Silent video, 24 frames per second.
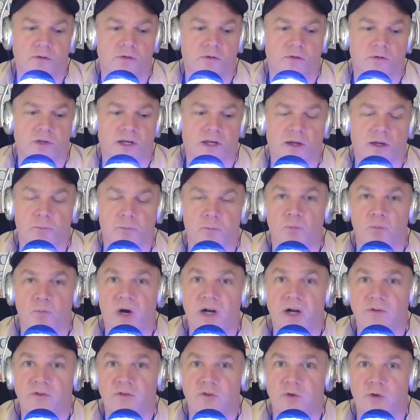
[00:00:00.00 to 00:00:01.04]
like a
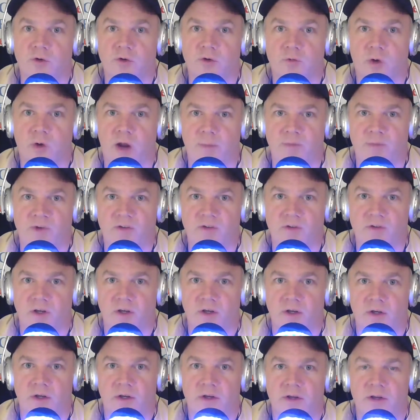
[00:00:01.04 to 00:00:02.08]
monster had grabbed it
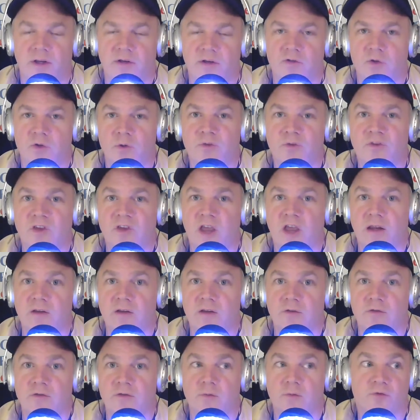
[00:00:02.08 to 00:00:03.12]
in two
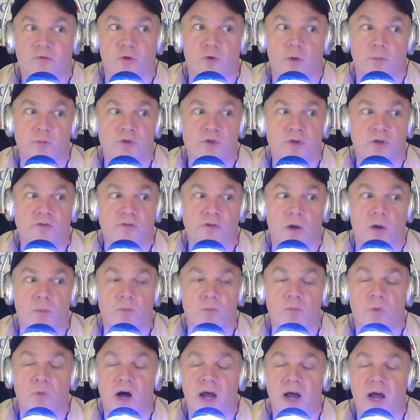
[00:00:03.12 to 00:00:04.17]
seconds from just a
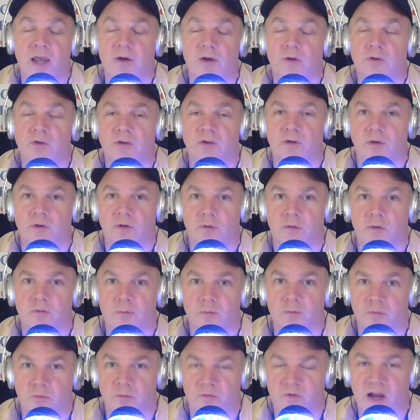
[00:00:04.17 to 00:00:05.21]
mild
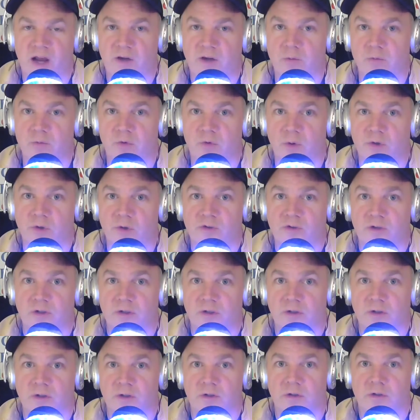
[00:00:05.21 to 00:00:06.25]
vacuum force
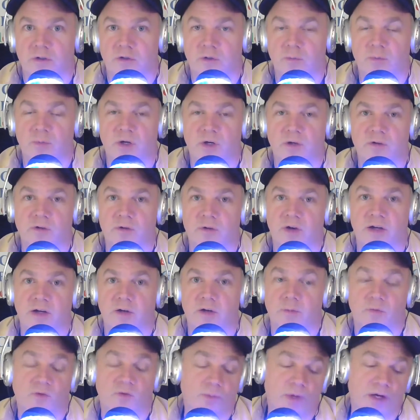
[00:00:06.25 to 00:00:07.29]
compared to the
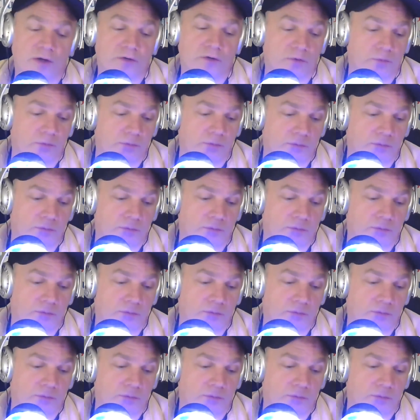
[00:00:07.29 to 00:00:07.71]
vacuum of space.